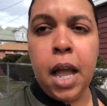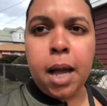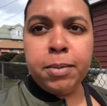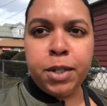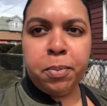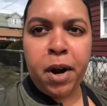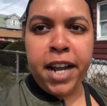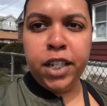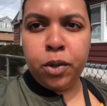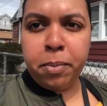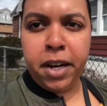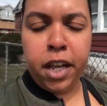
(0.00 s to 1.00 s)
I'm surprised
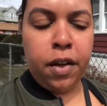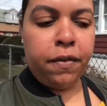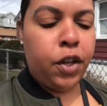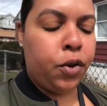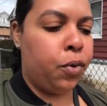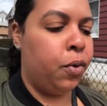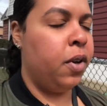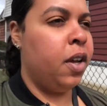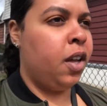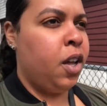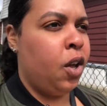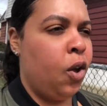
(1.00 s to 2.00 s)
so many of you
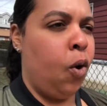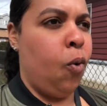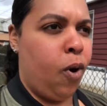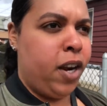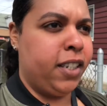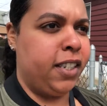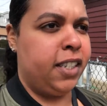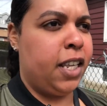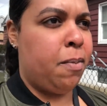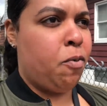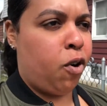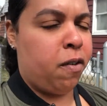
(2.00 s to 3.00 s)
wanted to see
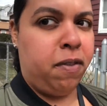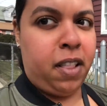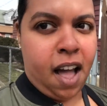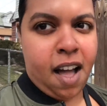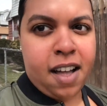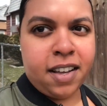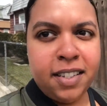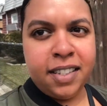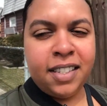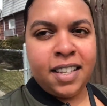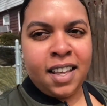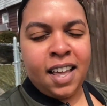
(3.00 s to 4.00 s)
more
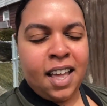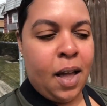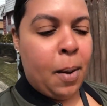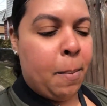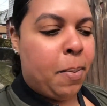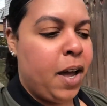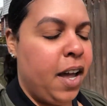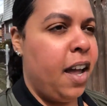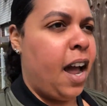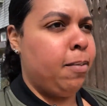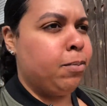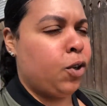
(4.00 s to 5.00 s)
vlogs, but
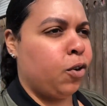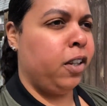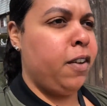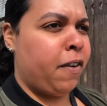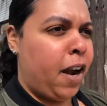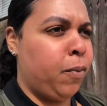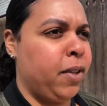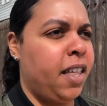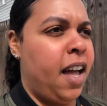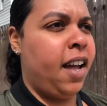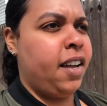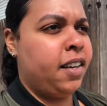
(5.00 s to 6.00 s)
I'm totally fine with
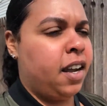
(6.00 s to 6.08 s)
that.